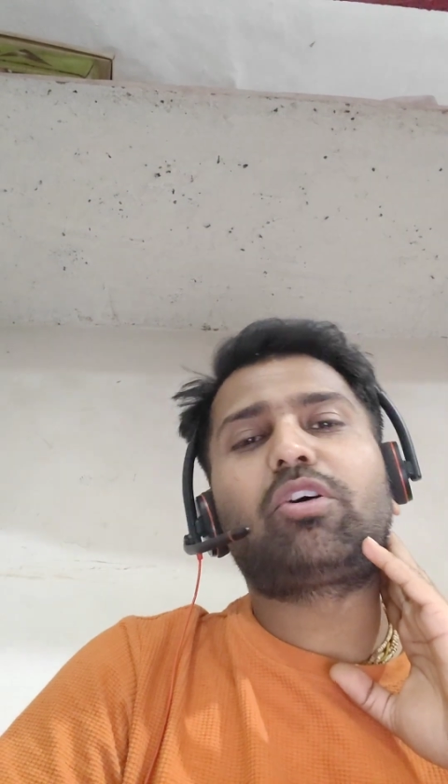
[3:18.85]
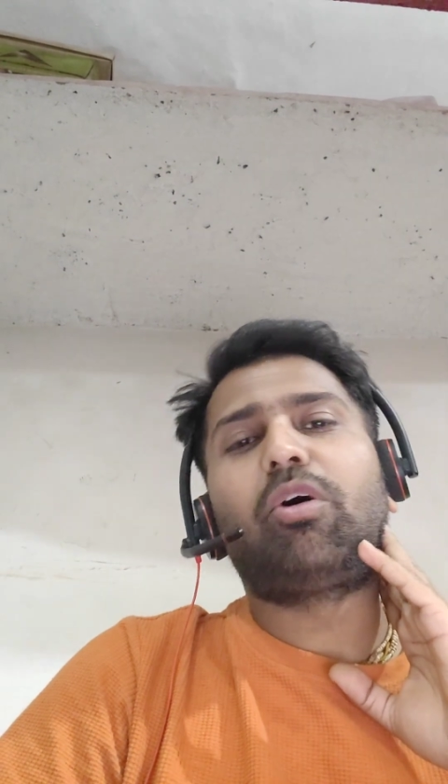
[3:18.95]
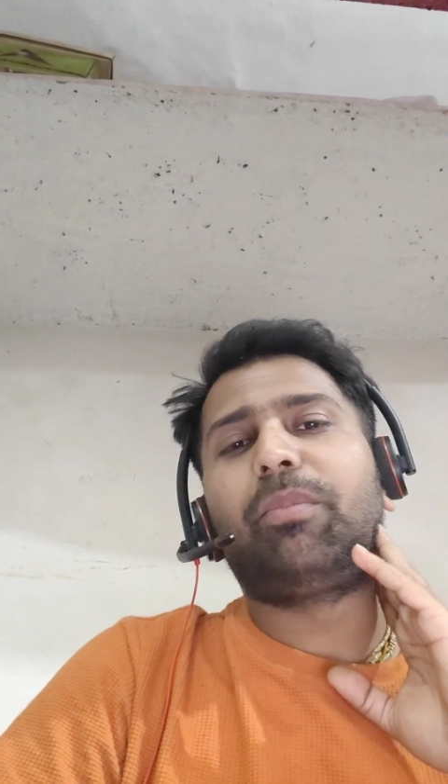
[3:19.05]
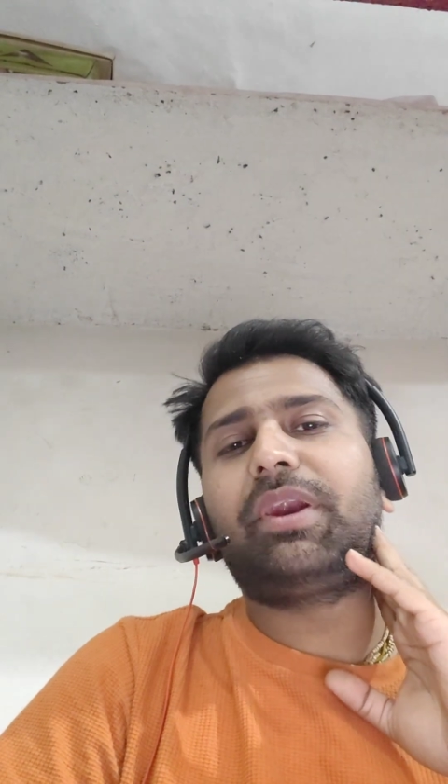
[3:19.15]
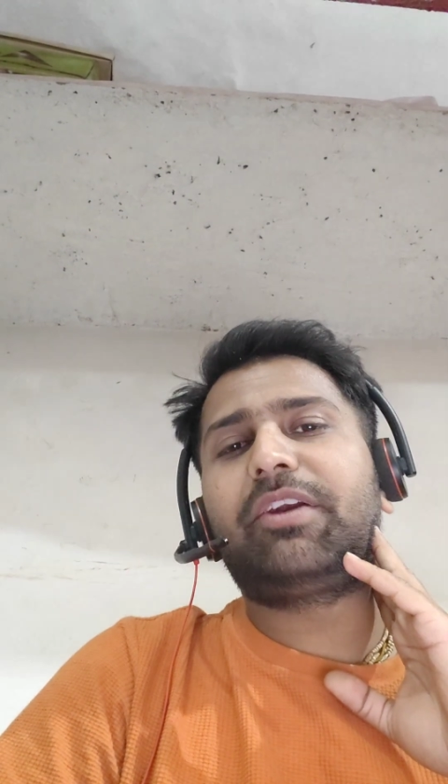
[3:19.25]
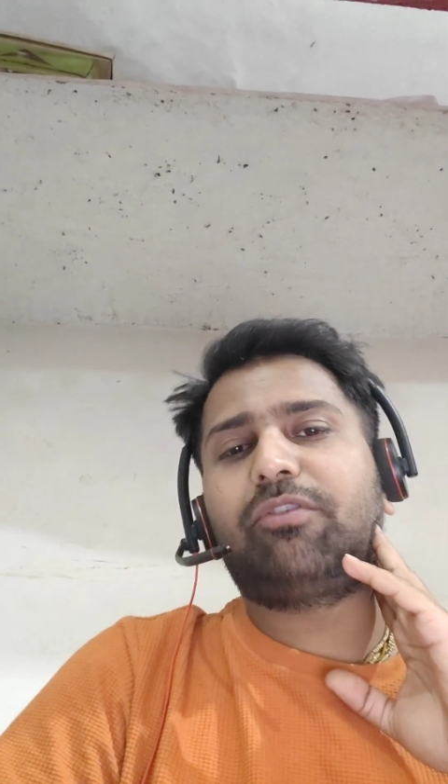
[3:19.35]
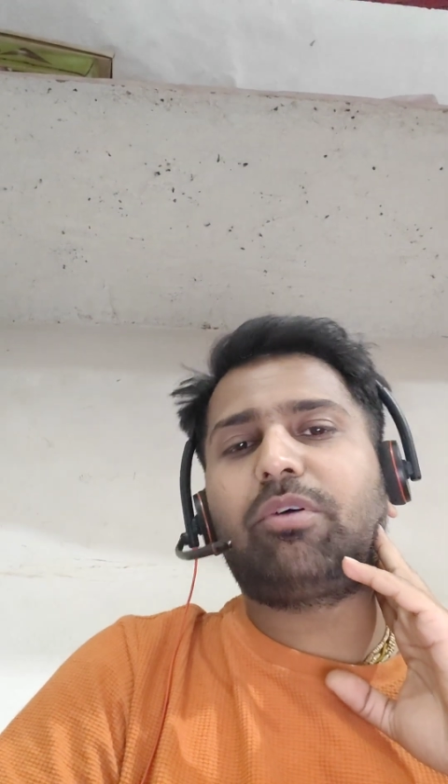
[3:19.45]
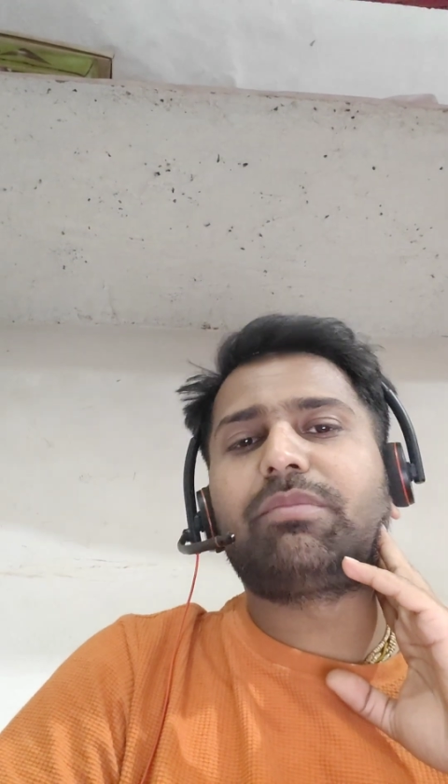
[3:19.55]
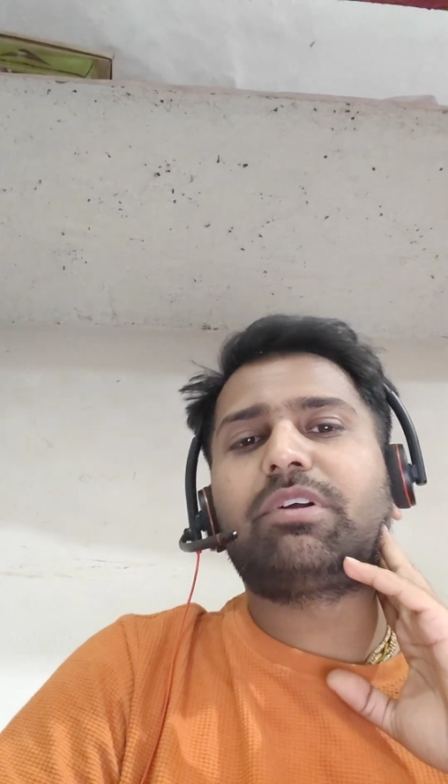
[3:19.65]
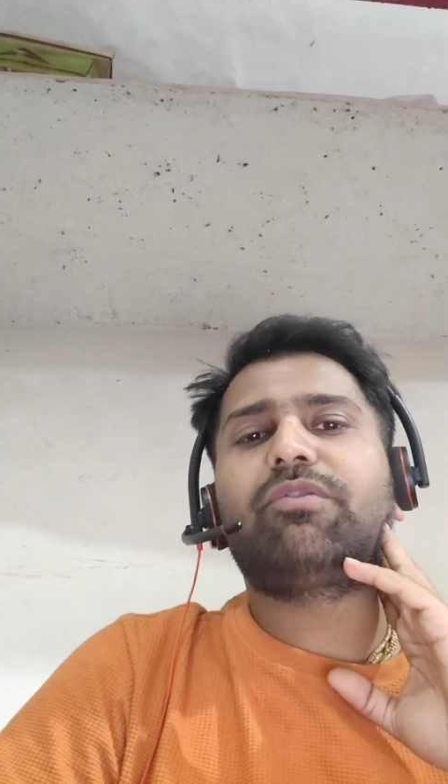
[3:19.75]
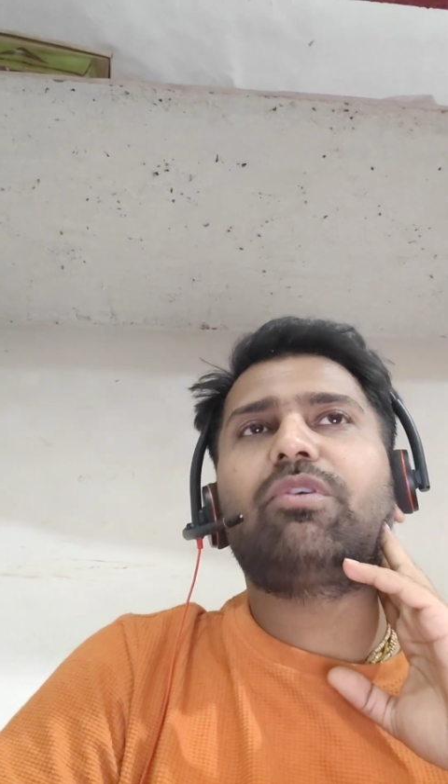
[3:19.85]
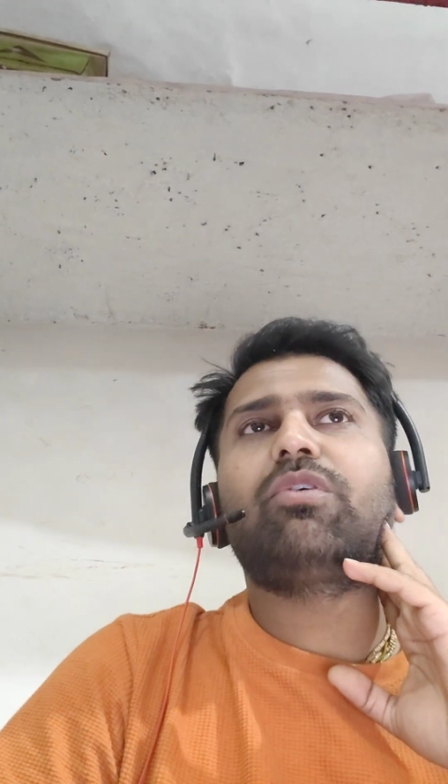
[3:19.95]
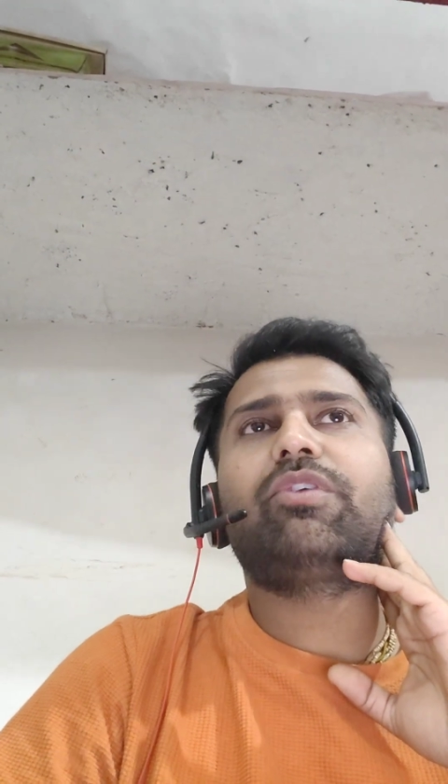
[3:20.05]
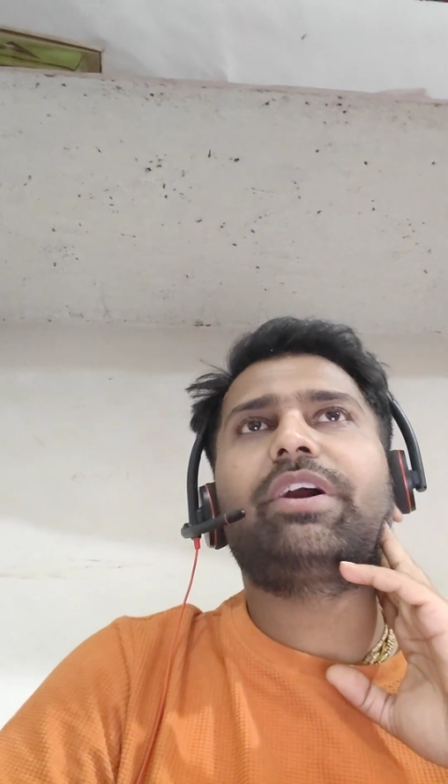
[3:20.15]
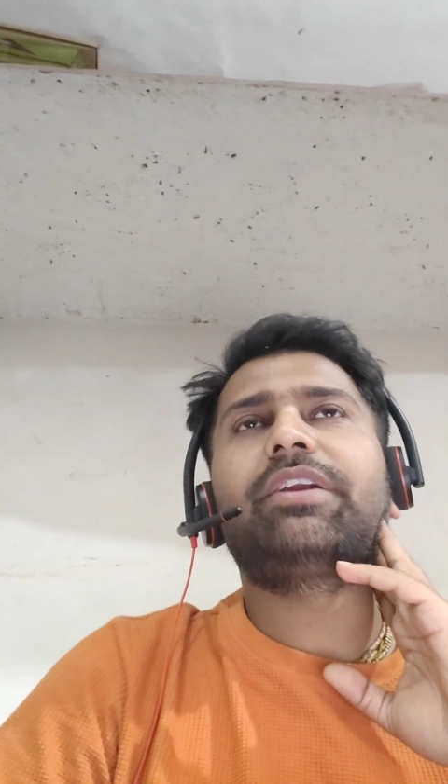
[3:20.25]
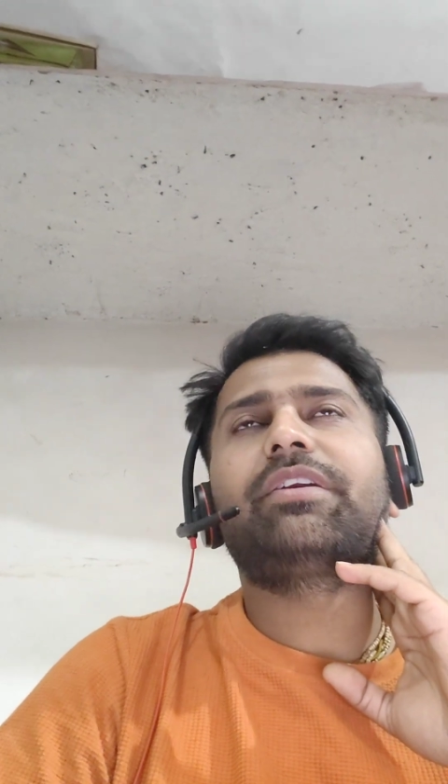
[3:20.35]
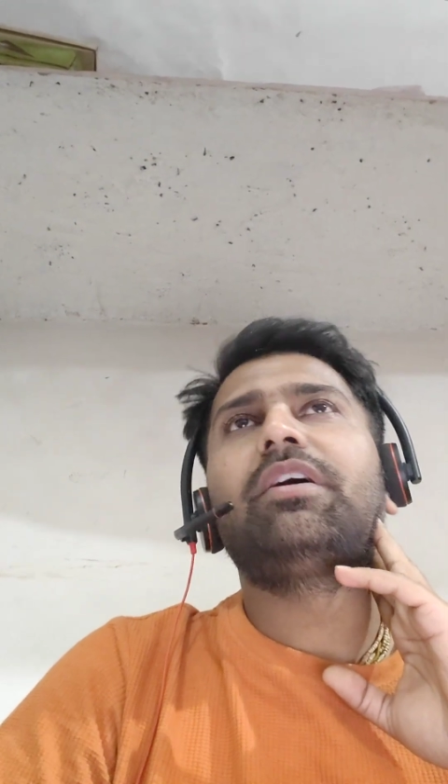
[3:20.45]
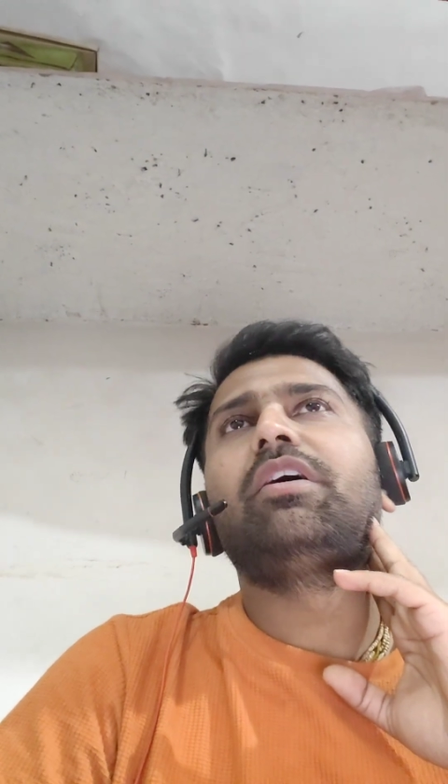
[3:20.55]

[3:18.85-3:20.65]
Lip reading: component from the flow, right?